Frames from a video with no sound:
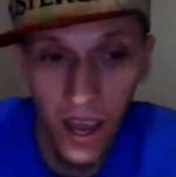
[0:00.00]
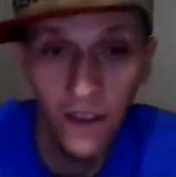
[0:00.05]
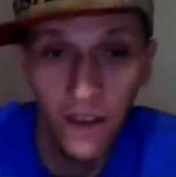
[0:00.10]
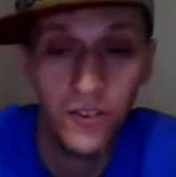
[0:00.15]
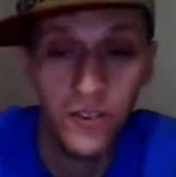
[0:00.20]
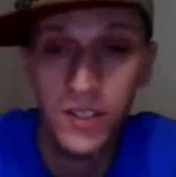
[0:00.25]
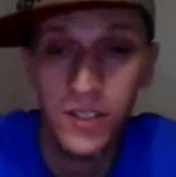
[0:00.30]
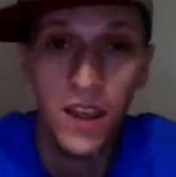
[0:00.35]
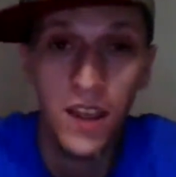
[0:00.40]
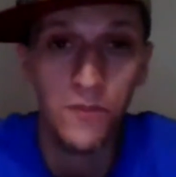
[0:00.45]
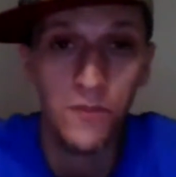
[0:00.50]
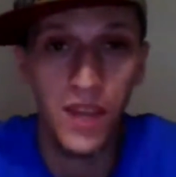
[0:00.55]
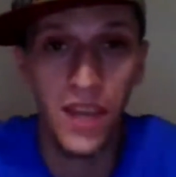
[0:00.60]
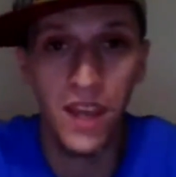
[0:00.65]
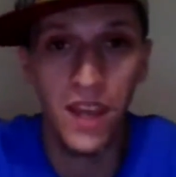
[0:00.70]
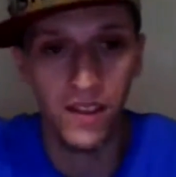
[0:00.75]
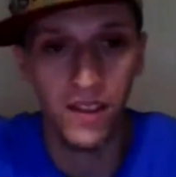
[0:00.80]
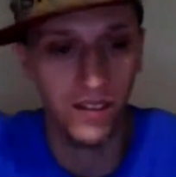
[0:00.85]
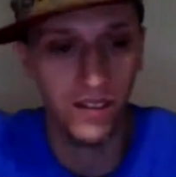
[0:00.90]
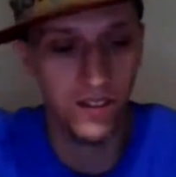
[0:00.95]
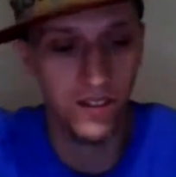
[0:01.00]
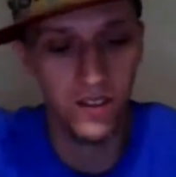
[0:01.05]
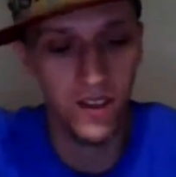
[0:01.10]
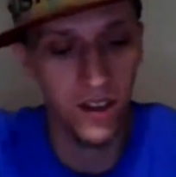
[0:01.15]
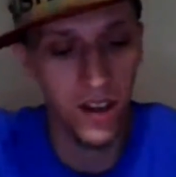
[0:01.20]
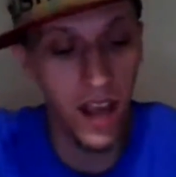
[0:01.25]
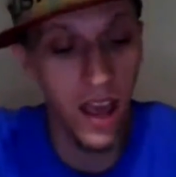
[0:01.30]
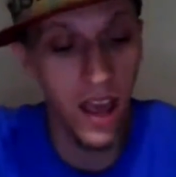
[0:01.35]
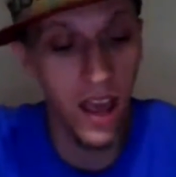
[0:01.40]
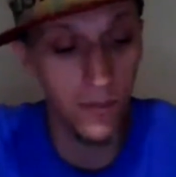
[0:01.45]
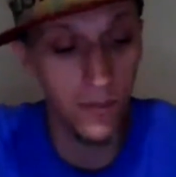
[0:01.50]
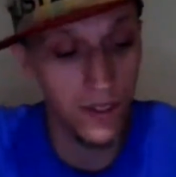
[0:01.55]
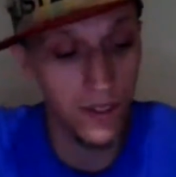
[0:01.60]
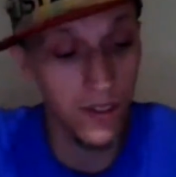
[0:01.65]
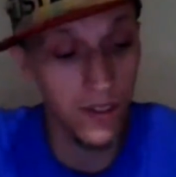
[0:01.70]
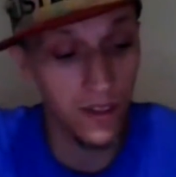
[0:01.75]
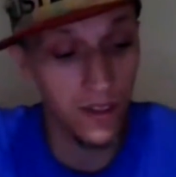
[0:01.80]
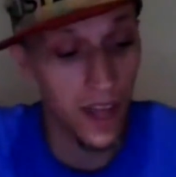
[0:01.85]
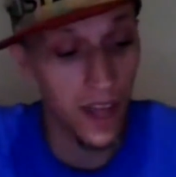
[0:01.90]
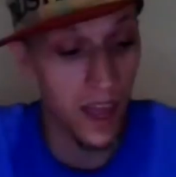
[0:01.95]
Every time that something
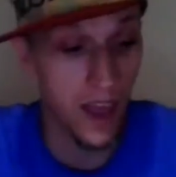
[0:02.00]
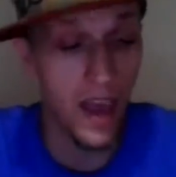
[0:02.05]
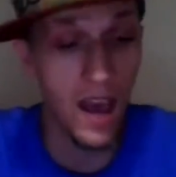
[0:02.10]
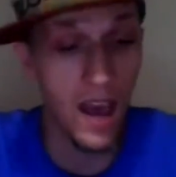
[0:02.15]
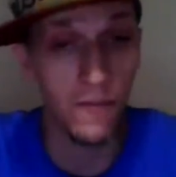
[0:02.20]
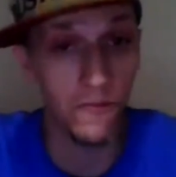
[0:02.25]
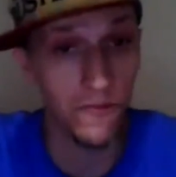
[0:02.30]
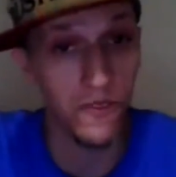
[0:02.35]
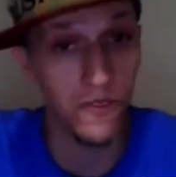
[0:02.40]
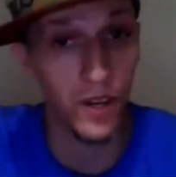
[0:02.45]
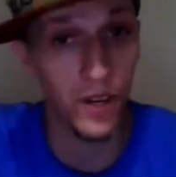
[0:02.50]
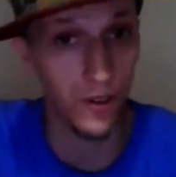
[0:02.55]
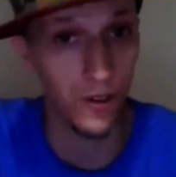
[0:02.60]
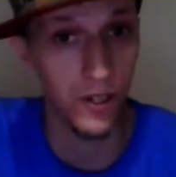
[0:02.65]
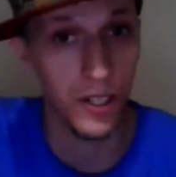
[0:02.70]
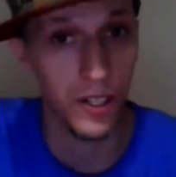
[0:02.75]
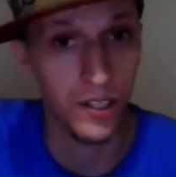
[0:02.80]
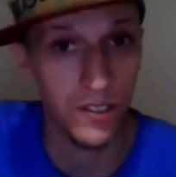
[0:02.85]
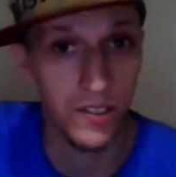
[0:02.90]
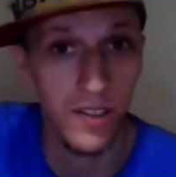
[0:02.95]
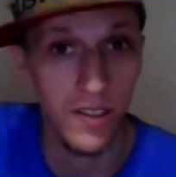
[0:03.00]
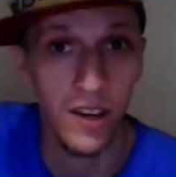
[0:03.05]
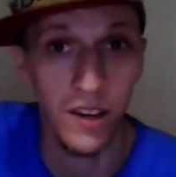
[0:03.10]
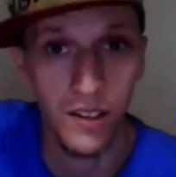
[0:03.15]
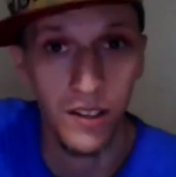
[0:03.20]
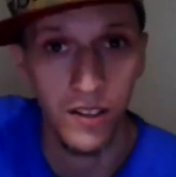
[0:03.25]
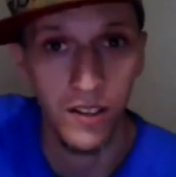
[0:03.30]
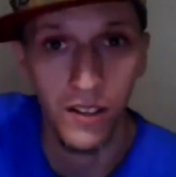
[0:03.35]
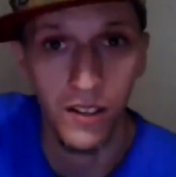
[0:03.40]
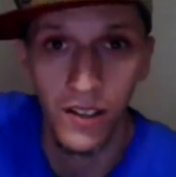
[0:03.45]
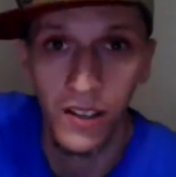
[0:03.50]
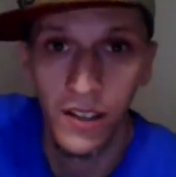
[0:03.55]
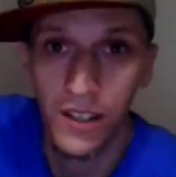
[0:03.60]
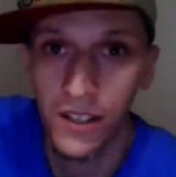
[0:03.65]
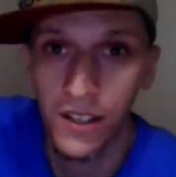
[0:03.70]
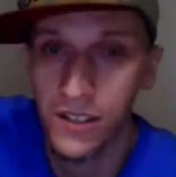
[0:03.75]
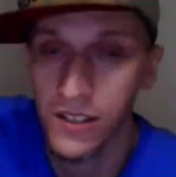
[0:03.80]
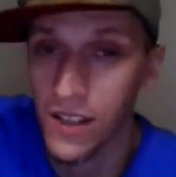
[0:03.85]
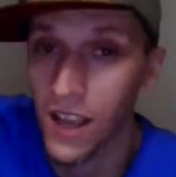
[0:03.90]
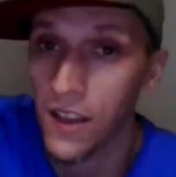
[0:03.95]
happens on that, I'm very excited,
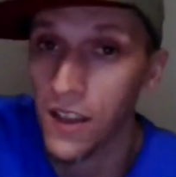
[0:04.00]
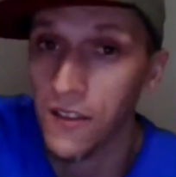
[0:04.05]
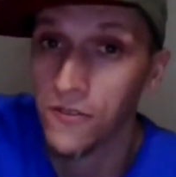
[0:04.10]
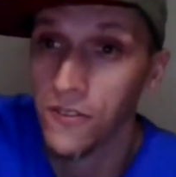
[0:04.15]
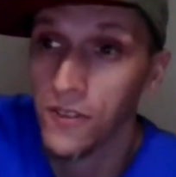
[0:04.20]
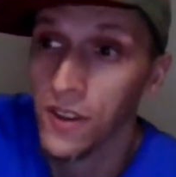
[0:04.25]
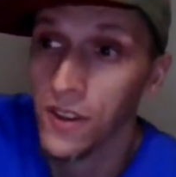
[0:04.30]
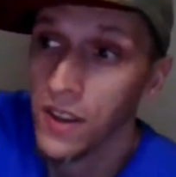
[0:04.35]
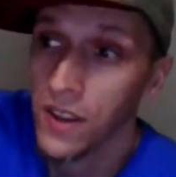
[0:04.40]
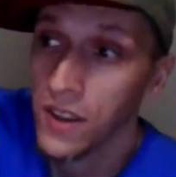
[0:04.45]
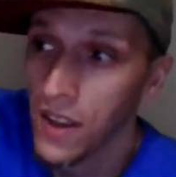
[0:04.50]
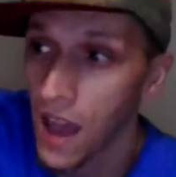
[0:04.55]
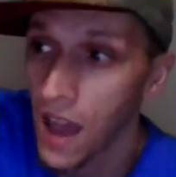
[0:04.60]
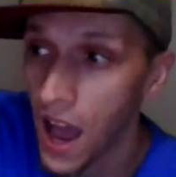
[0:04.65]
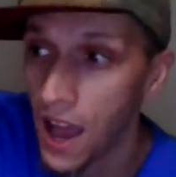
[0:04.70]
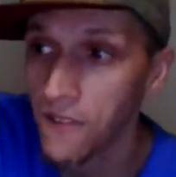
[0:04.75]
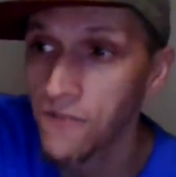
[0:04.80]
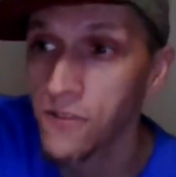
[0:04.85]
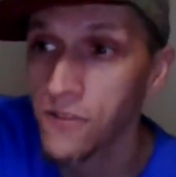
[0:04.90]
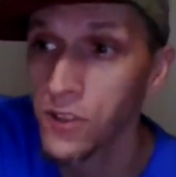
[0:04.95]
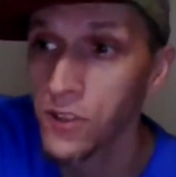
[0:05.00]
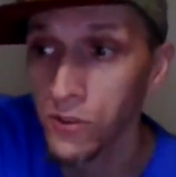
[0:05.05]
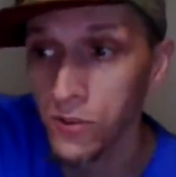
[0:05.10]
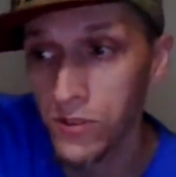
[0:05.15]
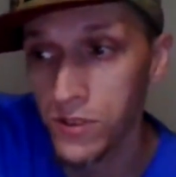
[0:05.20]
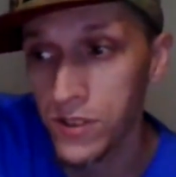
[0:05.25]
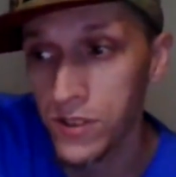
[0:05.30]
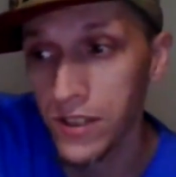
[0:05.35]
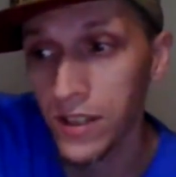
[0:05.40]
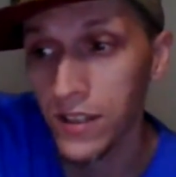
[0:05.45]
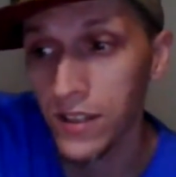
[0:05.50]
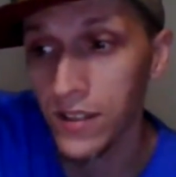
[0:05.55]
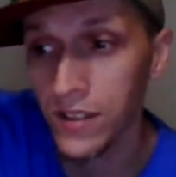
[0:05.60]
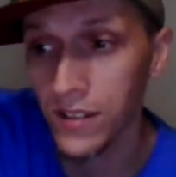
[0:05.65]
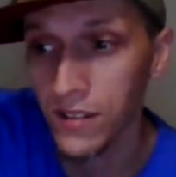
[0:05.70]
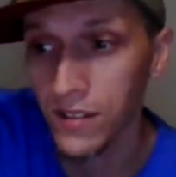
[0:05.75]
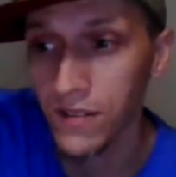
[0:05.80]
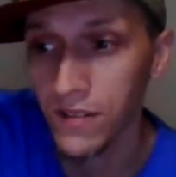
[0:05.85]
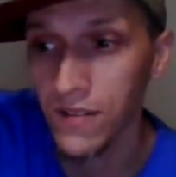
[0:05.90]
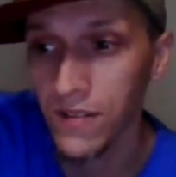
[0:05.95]
because I've used
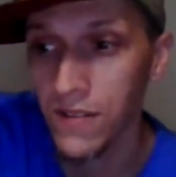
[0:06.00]
it